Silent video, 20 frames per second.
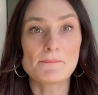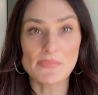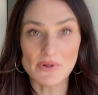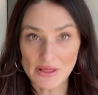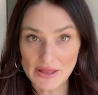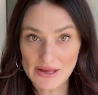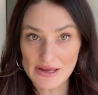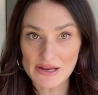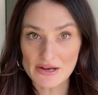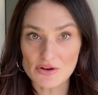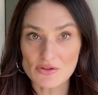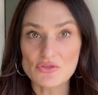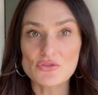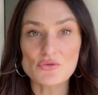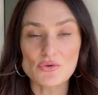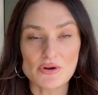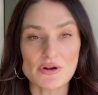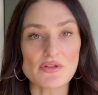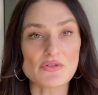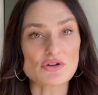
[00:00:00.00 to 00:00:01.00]
plan
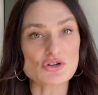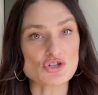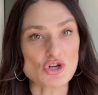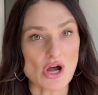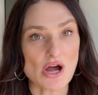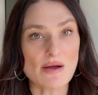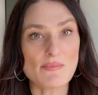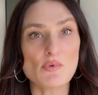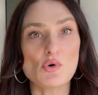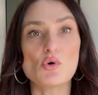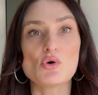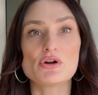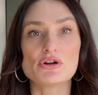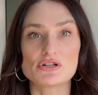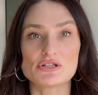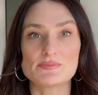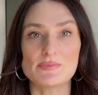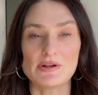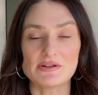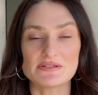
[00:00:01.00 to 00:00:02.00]
through another job or your
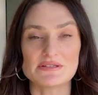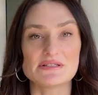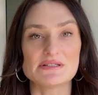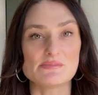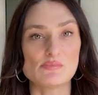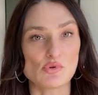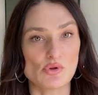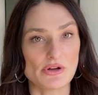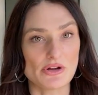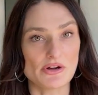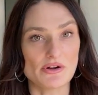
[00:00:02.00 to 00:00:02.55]
spouse's employer.